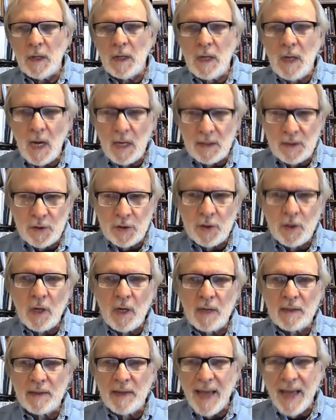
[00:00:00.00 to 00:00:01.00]

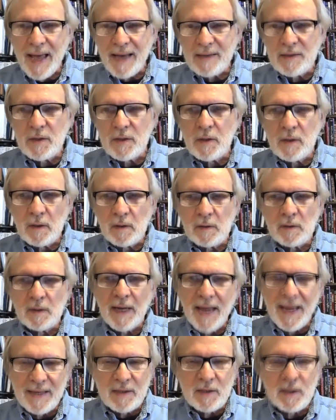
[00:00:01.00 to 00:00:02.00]
gunshot accident,
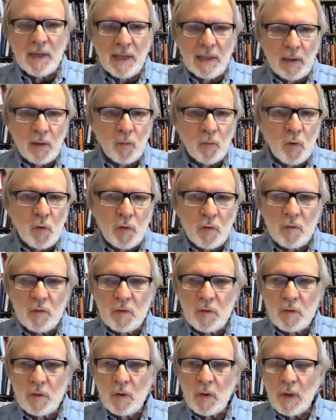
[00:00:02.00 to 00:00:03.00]
accidental
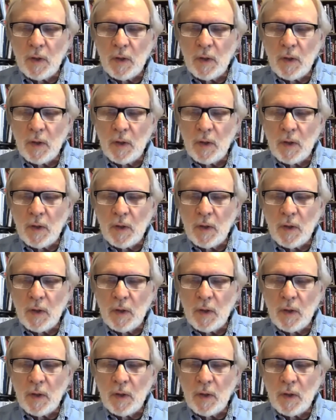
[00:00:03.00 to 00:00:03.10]
wounds